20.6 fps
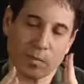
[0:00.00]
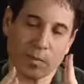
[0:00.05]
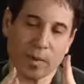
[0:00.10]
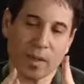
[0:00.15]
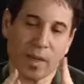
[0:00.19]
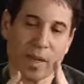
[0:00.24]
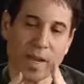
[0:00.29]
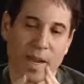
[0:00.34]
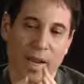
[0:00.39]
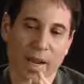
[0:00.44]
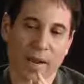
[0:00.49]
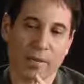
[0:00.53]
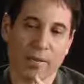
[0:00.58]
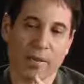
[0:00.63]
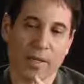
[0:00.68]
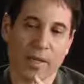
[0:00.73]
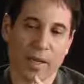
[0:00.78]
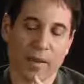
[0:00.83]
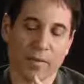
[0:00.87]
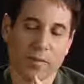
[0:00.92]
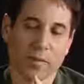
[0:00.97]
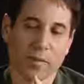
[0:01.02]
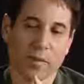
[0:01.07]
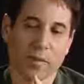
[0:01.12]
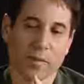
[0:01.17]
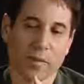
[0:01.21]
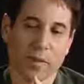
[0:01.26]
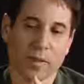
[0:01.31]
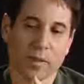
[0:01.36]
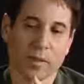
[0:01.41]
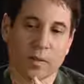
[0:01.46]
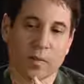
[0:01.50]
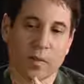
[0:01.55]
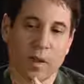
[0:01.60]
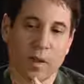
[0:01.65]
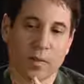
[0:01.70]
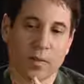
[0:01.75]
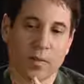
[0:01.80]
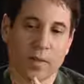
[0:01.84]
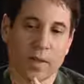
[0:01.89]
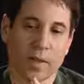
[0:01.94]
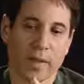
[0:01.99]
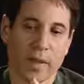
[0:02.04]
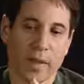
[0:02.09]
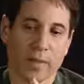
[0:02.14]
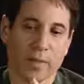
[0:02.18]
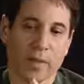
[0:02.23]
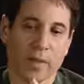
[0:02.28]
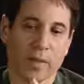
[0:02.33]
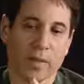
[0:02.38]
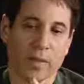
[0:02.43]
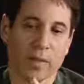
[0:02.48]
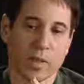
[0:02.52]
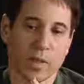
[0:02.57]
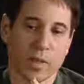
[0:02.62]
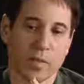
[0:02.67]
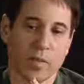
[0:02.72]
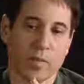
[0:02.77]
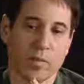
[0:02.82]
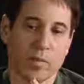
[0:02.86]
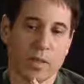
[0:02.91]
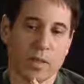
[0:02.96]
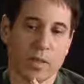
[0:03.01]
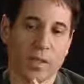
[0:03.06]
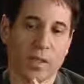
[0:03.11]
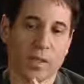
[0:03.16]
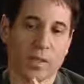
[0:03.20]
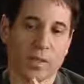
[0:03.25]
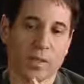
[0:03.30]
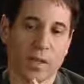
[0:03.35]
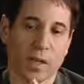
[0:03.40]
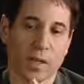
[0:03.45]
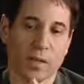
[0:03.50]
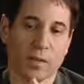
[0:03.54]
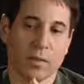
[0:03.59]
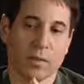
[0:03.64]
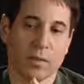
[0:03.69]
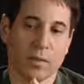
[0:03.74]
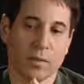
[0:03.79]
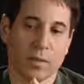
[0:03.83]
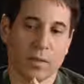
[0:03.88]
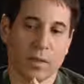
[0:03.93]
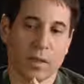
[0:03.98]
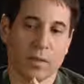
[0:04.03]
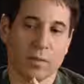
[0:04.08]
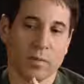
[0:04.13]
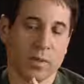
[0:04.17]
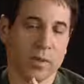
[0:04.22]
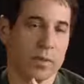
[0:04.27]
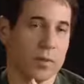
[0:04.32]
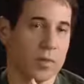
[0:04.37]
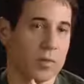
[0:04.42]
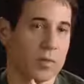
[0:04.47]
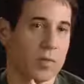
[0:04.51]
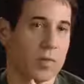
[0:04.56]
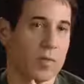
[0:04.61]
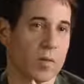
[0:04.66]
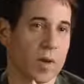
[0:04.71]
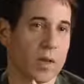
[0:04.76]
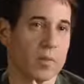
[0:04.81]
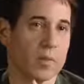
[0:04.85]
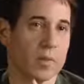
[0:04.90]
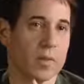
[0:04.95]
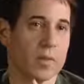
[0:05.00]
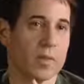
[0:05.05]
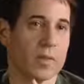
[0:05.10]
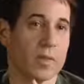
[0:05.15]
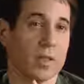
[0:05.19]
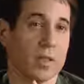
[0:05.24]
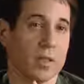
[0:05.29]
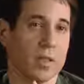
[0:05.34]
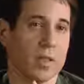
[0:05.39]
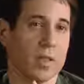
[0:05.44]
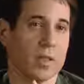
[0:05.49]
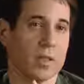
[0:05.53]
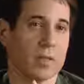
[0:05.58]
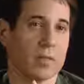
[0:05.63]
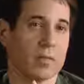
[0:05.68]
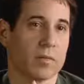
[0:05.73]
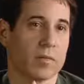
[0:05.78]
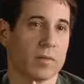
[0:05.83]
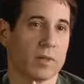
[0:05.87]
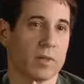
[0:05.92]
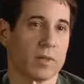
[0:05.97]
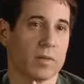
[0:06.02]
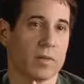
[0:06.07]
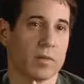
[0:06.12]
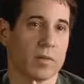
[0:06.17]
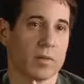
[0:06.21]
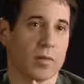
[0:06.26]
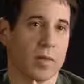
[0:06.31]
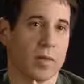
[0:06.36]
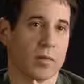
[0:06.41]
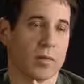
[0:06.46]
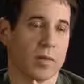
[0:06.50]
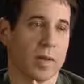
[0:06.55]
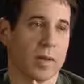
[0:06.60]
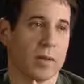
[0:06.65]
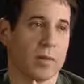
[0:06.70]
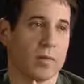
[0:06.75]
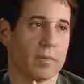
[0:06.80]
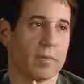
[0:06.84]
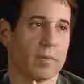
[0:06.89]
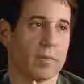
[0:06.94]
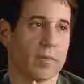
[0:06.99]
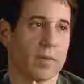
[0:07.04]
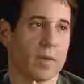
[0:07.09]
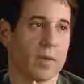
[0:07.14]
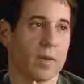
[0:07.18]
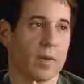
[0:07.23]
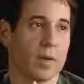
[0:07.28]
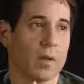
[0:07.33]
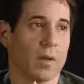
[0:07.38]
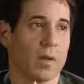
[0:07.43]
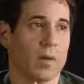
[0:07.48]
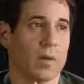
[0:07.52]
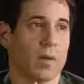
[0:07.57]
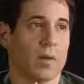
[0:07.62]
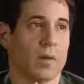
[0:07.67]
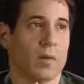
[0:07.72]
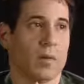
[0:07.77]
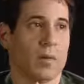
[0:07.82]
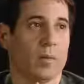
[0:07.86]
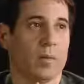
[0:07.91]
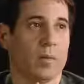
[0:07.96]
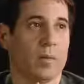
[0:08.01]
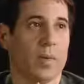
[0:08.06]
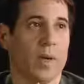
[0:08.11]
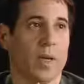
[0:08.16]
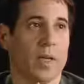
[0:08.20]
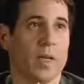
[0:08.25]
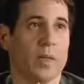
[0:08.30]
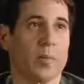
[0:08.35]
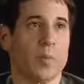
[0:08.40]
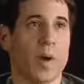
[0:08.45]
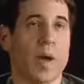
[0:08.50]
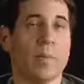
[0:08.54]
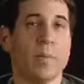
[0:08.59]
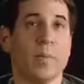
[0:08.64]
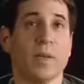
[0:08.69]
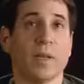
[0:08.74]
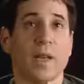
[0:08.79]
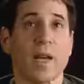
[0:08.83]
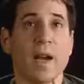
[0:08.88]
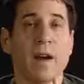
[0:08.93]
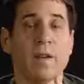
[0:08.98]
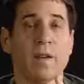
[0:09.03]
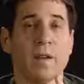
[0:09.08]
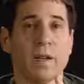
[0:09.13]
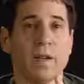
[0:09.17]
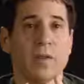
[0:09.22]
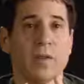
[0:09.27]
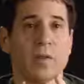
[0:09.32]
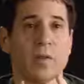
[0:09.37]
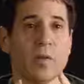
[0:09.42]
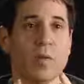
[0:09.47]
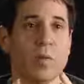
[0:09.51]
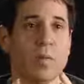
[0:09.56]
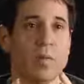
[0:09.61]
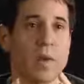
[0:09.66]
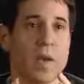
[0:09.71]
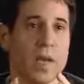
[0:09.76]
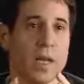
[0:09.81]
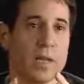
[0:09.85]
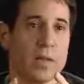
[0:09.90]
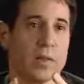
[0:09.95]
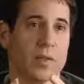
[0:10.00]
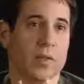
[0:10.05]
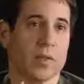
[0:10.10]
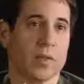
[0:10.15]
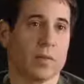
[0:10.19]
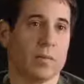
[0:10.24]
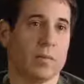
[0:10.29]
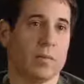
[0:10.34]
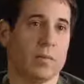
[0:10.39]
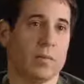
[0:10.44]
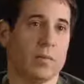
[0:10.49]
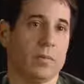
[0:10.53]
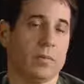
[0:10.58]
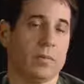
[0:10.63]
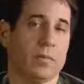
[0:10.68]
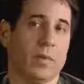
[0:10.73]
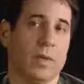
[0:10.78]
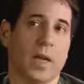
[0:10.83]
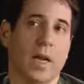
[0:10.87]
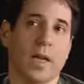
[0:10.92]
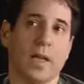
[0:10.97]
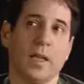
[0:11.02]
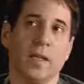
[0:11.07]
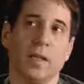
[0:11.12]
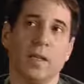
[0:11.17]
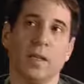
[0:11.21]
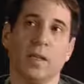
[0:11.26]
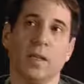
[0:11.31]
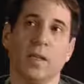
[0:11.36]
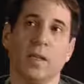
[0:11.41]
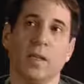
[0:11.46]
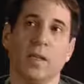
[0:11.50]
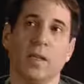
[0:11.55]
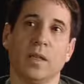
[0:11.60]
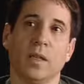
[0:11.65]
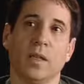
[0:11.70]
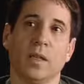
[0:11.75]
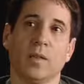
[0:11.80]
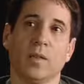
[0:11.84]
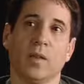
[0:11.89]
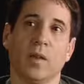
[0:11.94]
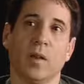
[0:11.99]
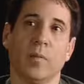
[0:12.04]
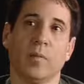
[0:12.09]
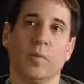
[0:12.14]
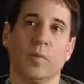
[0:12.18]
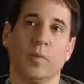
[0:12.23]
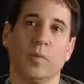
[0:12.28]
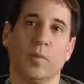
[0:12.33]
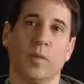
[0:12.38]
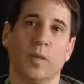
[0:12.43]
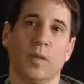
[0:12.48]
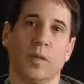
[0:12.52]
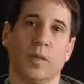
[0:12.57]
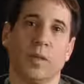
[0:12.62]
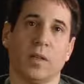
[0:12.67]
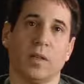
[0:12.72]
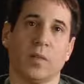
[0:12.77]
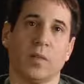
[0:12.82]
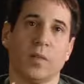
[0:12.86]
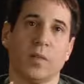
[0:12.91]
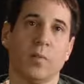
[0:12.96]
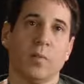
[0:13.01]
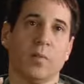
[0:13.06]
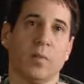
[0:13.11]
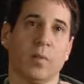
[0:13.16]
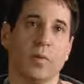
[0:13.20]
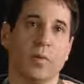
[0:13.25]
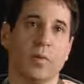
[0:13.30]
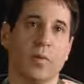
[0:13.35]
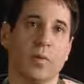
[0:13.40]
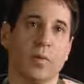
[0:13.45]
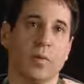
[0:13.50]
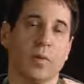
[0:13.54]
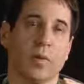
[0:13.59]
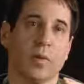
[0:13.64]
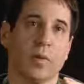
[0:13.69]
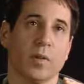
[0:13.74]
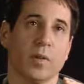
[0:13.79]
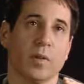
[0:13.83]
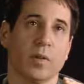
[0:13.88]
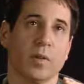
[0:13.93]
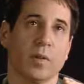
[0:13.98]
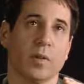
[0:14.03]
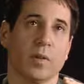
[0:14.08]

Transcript: But I really have to be quick to qualify that, because I don't mean that he's not a really good songwriter, because he is a really good songwriter. But his popularity is so immense, and he has come to be a symbol for